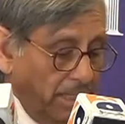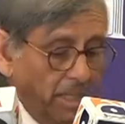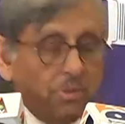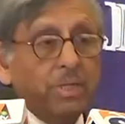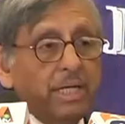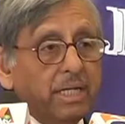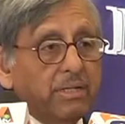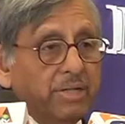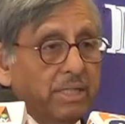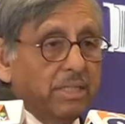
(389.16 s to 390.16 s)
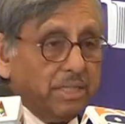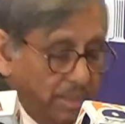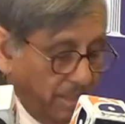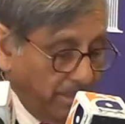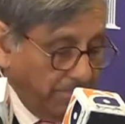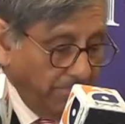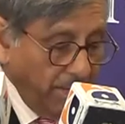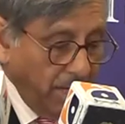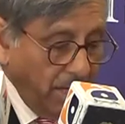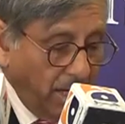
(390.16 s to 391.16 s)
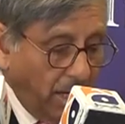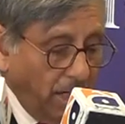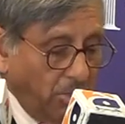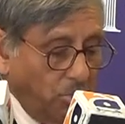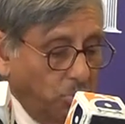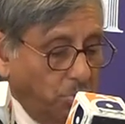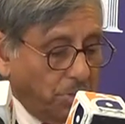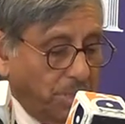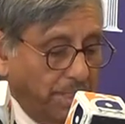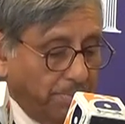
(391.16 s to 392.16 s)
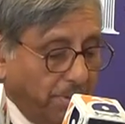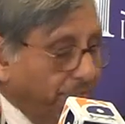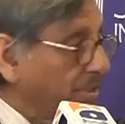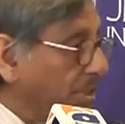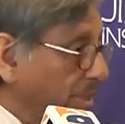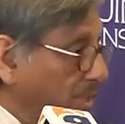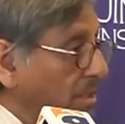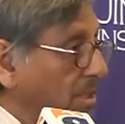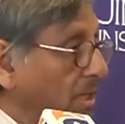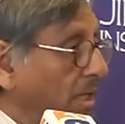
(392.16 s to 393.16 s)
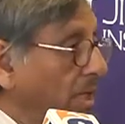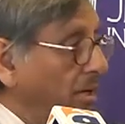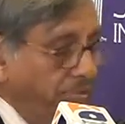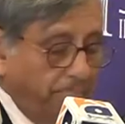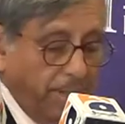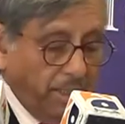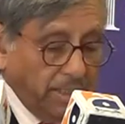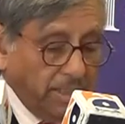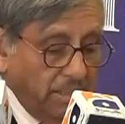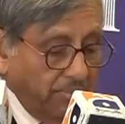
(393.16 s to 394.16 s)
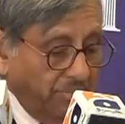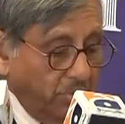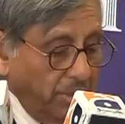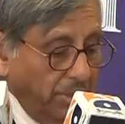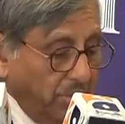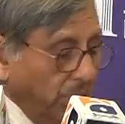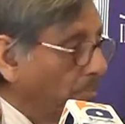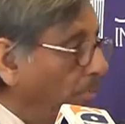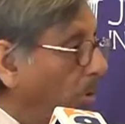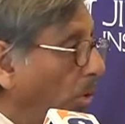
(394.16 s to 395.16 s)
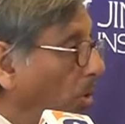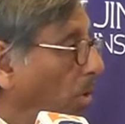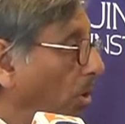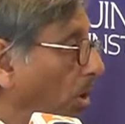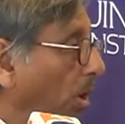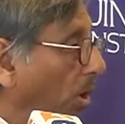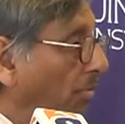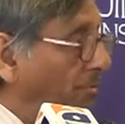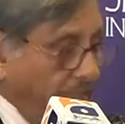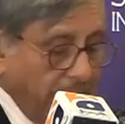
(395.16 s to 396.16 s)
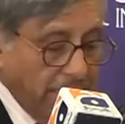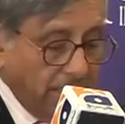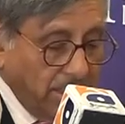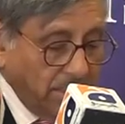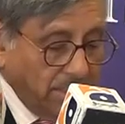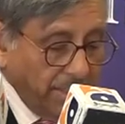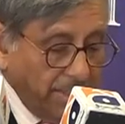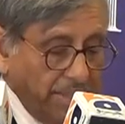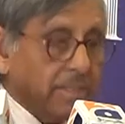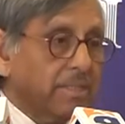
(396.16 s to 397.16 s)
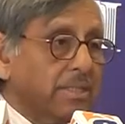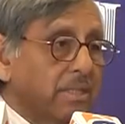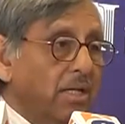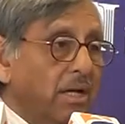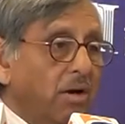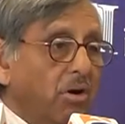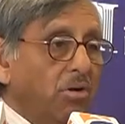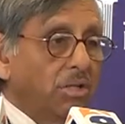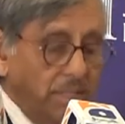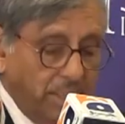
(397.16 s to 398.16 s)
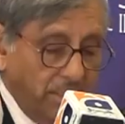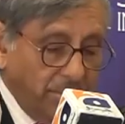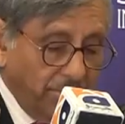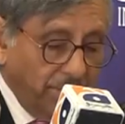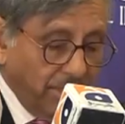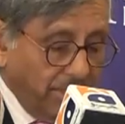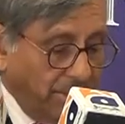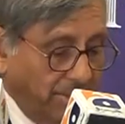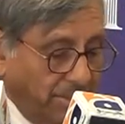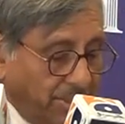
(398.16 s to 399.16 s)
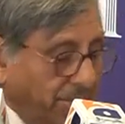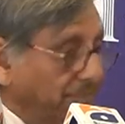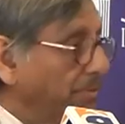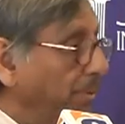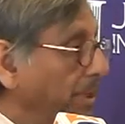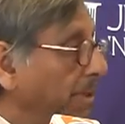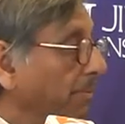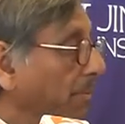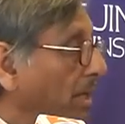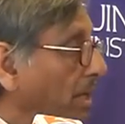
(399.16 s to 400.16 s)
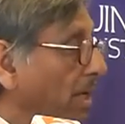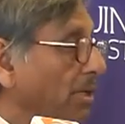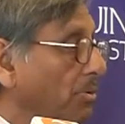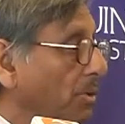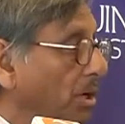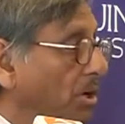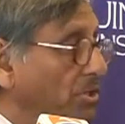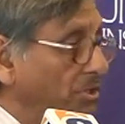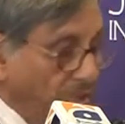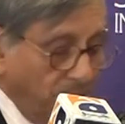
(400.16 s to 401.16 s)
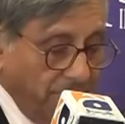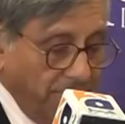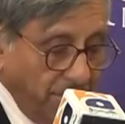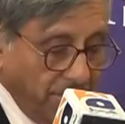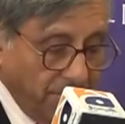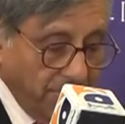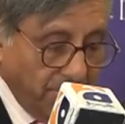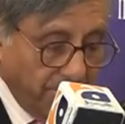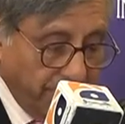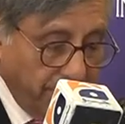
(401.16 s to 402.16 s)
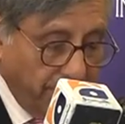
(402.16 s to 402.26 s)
Equally unrealistic are doomsday prophecies of Pakistan falling into the maw of fanatical terrorists or disintegrating irretrievably into a congeries of nations.